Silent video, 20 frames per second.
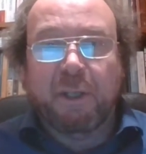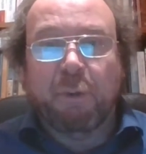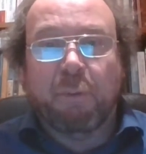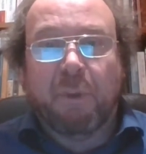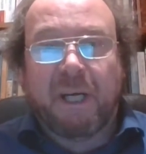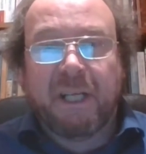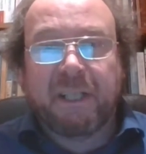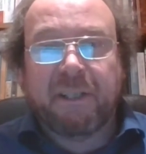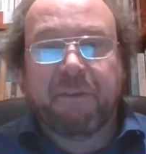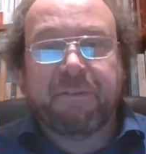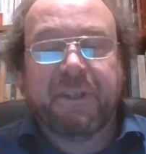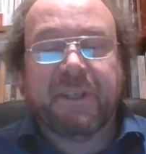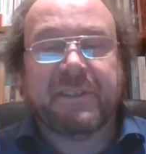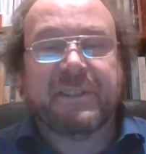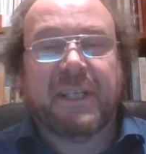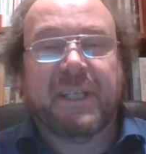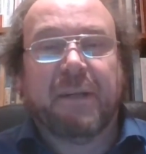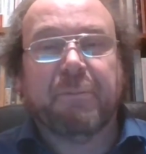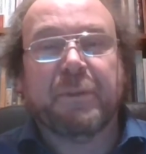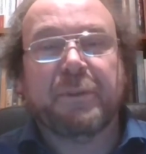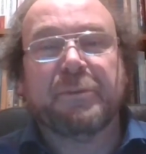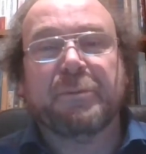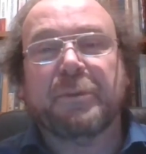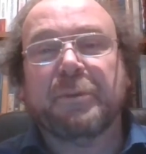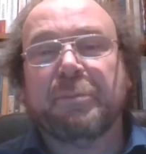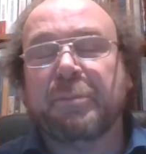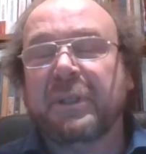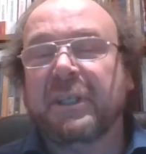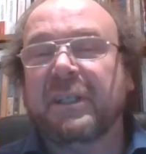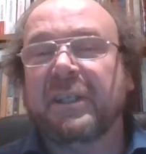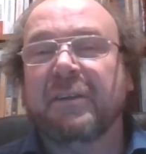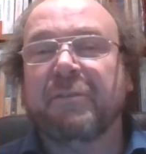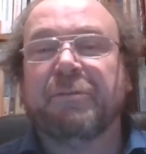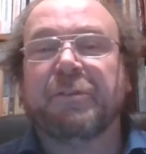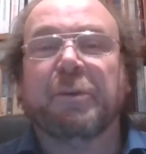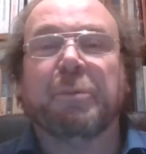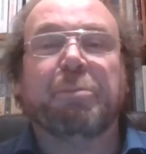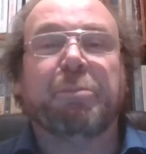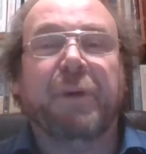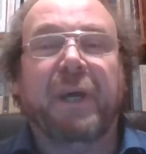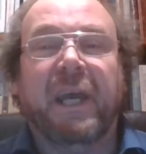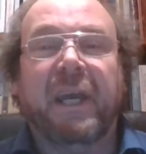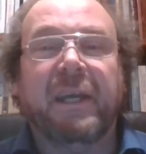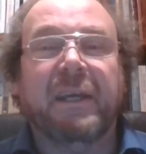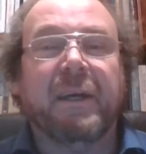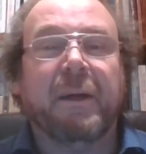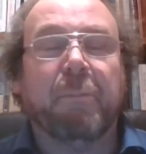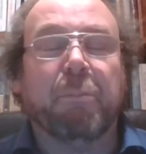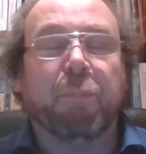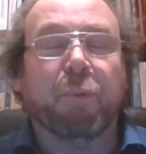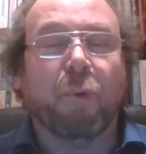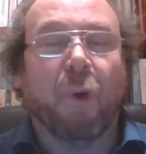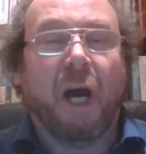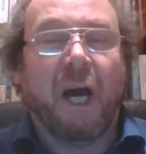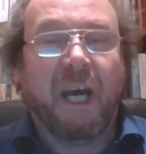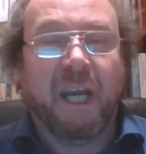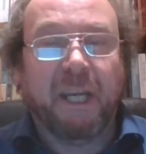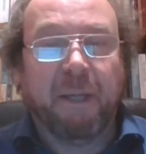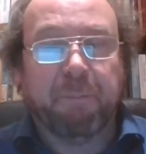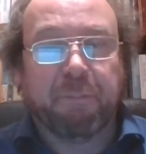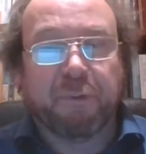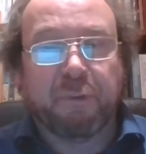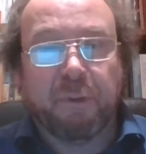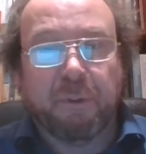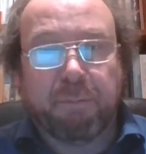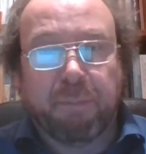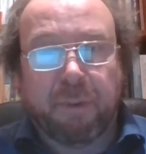One of the examples would be if you pay a bribe to a